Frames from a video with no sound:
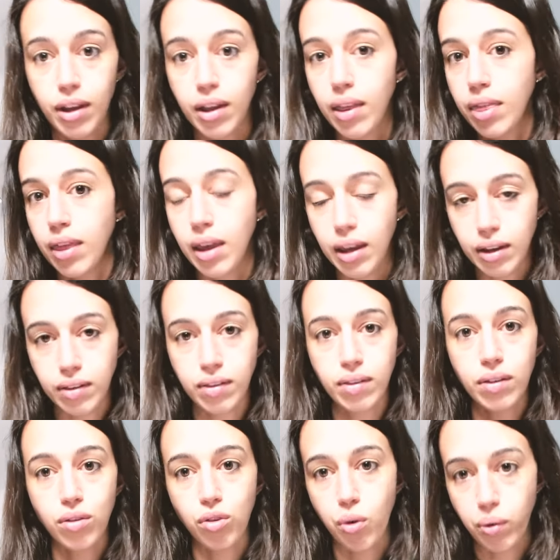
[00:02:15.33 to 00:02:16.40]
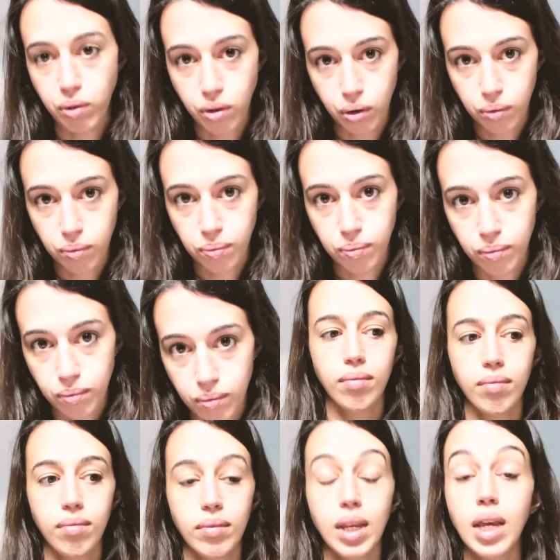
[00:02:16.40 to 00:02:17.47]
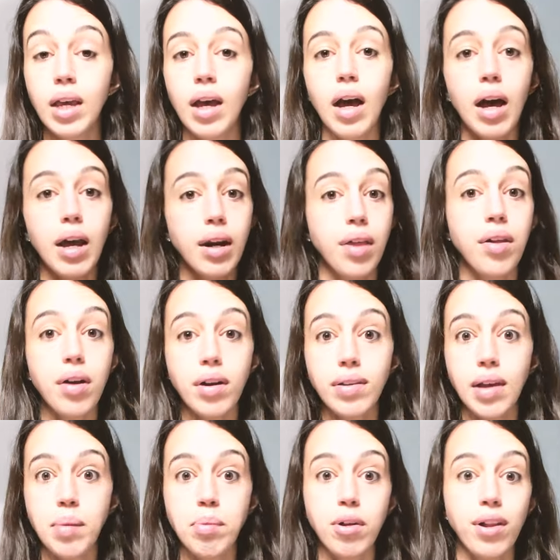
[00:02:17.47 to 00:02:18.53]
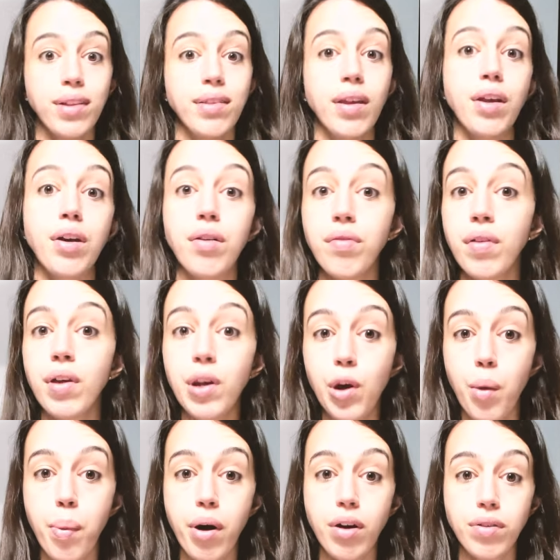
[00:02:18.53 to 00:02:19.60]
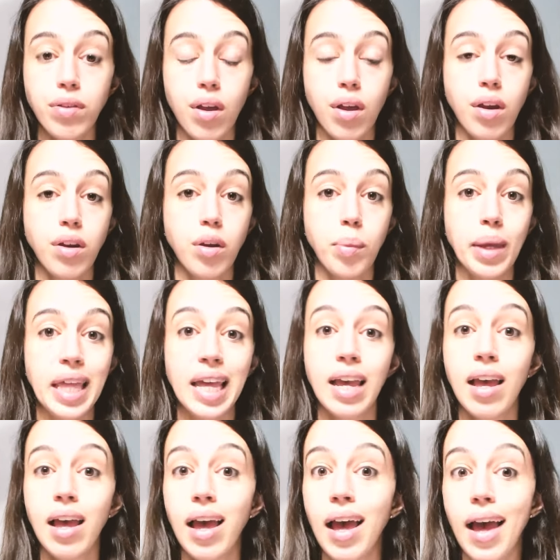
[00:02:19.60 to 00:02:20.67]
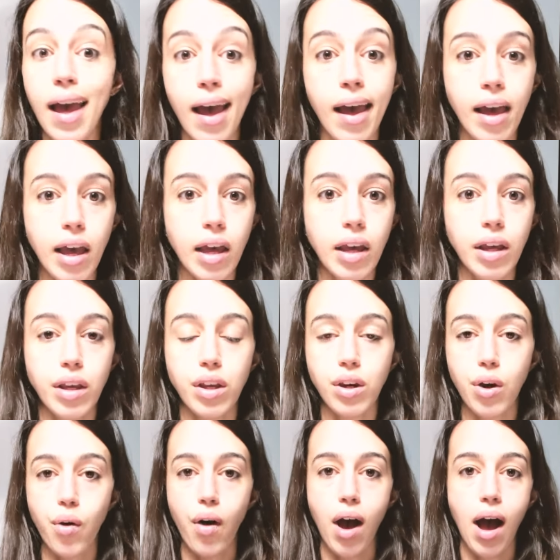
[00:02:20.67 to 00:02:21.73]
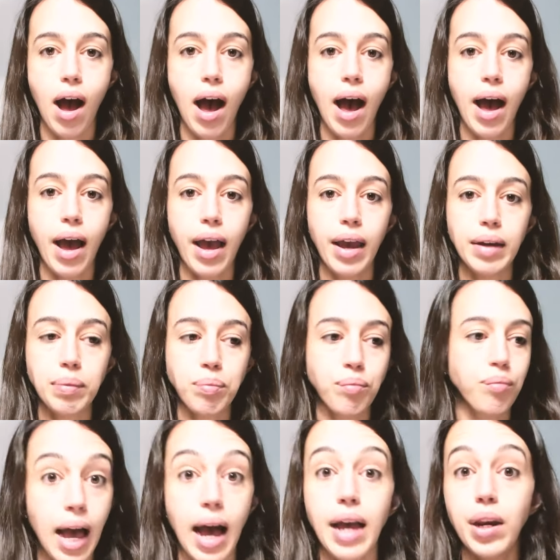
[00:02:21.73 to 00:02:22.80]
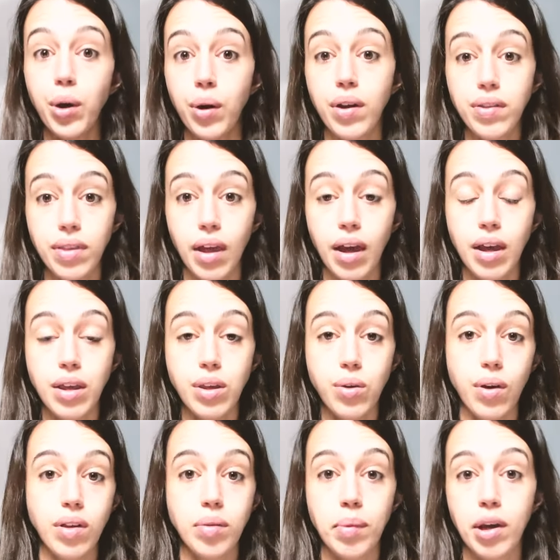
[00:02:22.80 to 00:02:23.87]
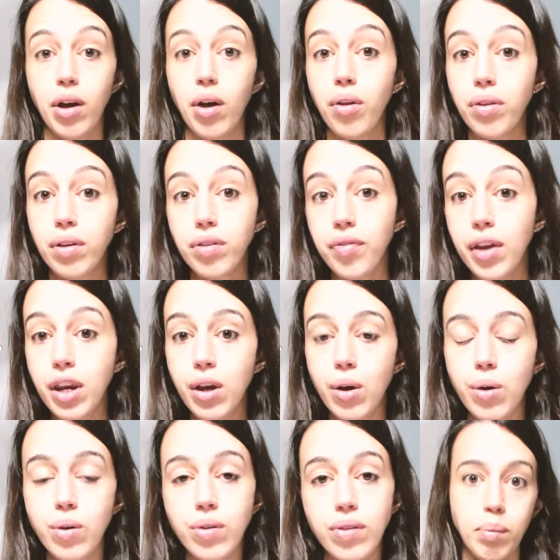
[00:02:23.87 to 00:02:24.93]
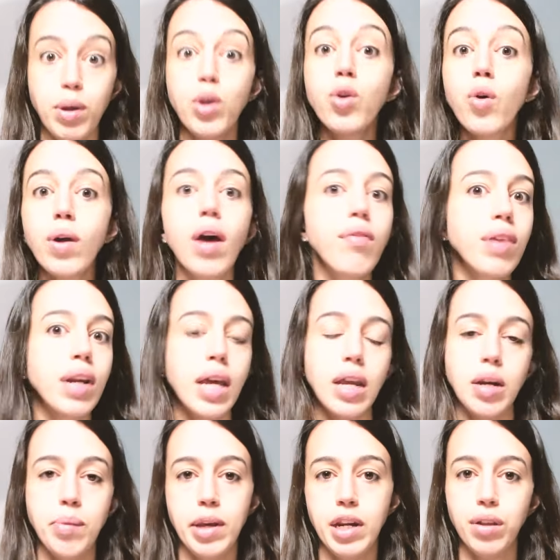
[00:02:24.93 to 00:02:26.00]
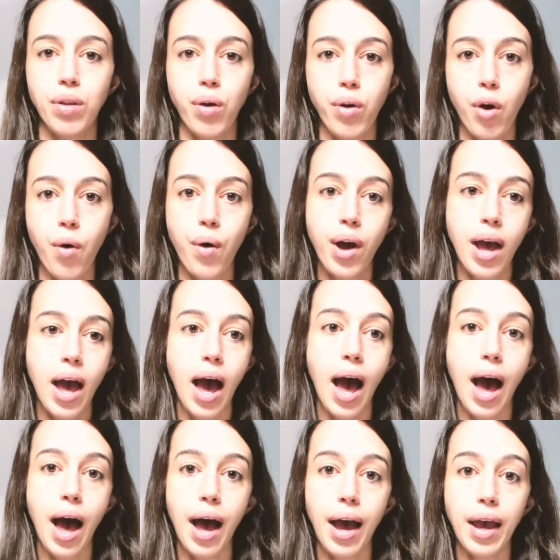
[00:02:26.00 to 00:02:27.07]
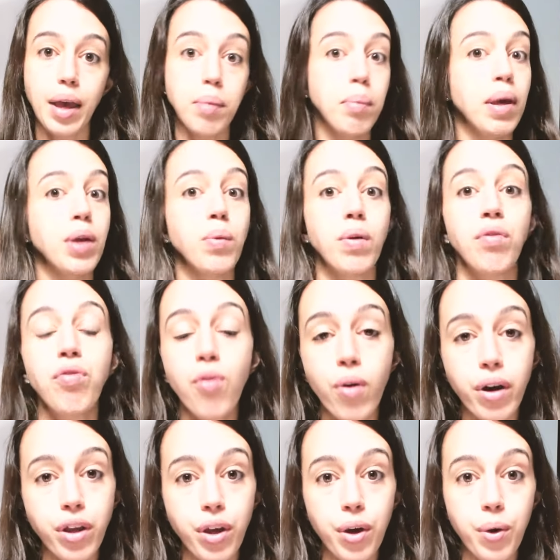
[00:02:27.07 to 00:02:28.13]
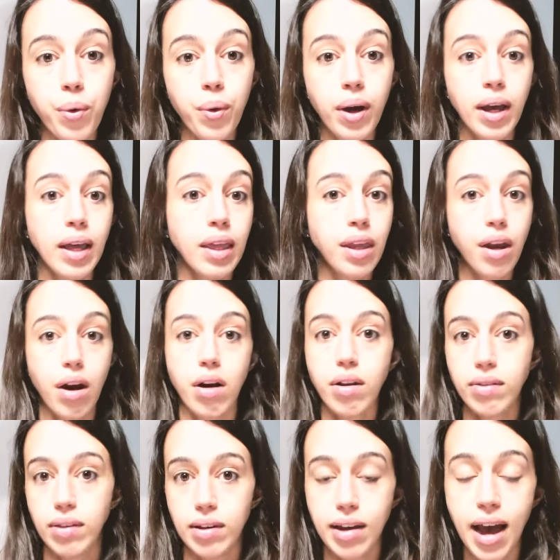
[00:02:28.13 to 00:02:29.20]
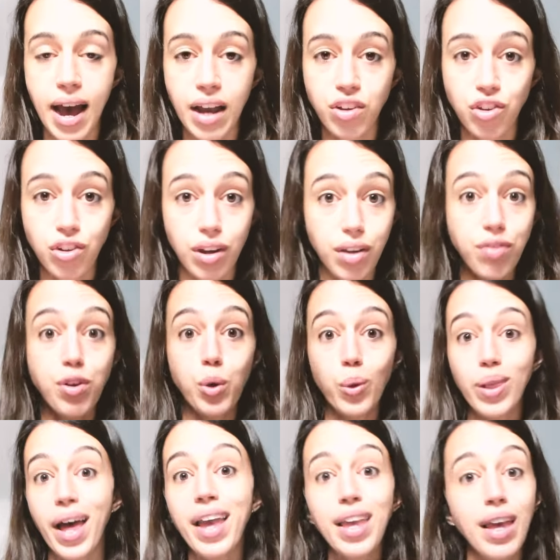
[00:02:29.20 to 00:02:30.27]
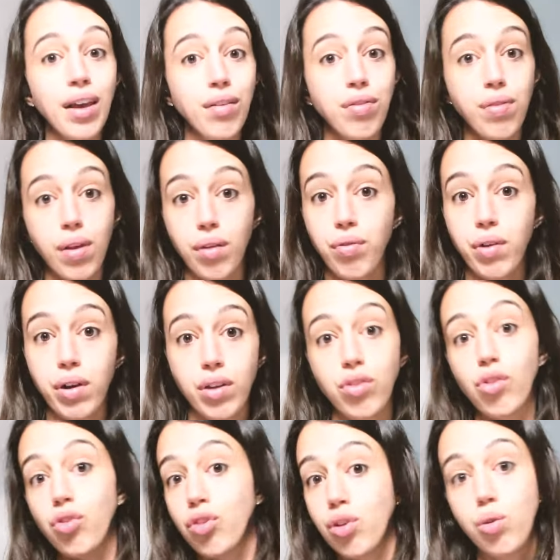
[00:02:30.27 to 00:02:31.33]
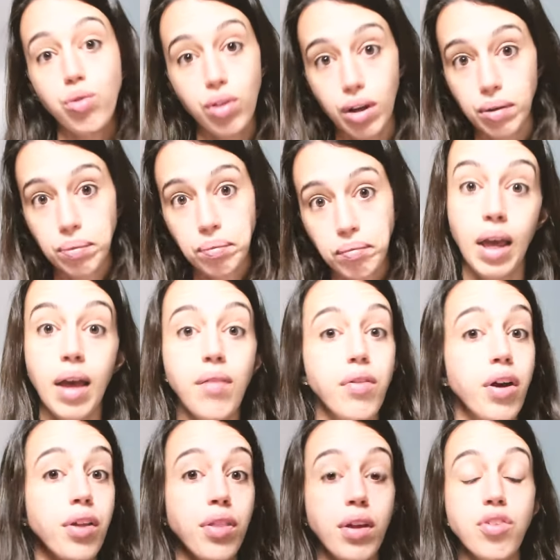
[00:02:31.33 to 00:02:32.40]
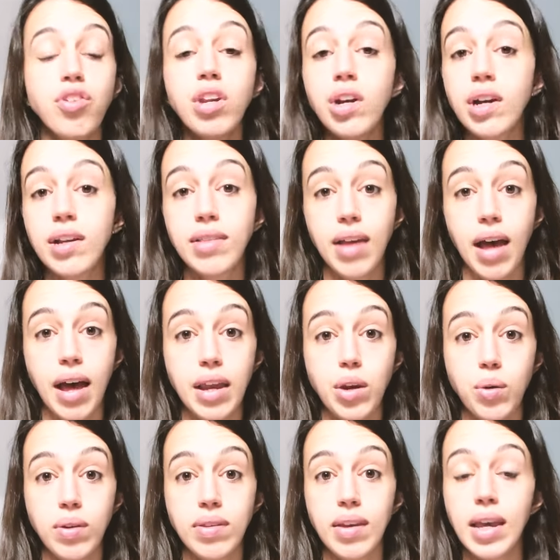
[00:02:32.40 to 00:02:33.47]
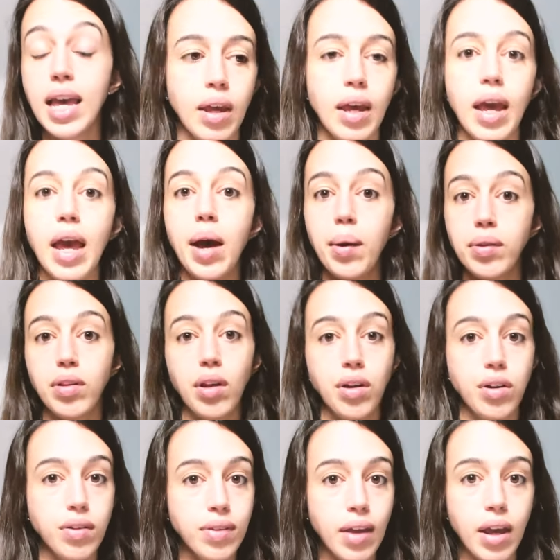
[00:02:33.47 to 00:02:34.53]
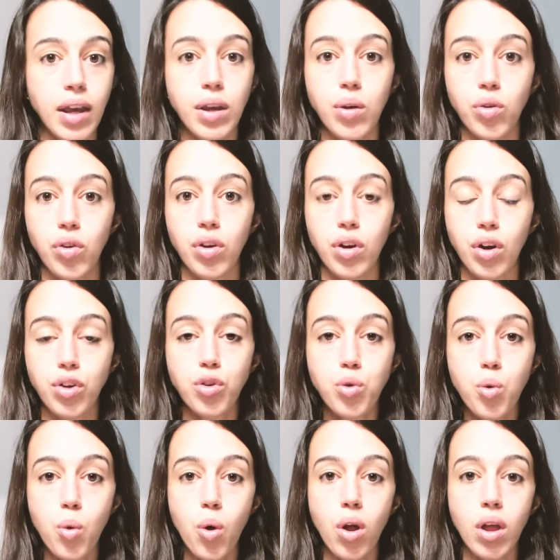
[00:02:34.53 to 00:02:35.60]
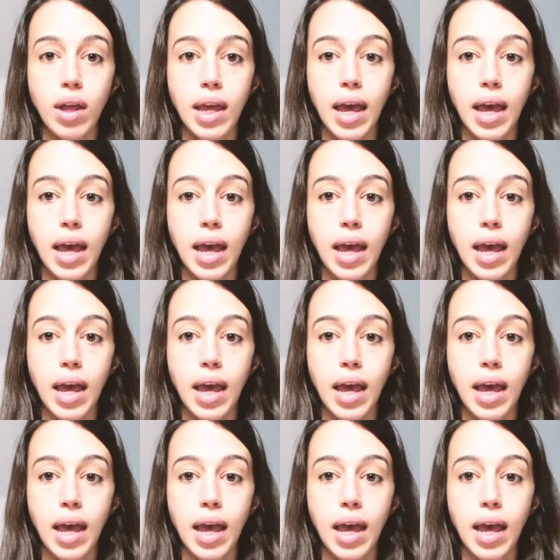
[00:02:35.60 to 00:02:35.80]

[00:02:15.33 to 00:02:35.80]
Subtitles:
Thanks, so-and-so. Another example, let's say you're a video person, you'll be like, hey, I noticed that you guys make all these videos, but you don't have an animated logo. I made one for you. Here it is attached. If you like it, feel free to just use it. If you're on the engineering side, you can say, hey, I was on your site using your tool,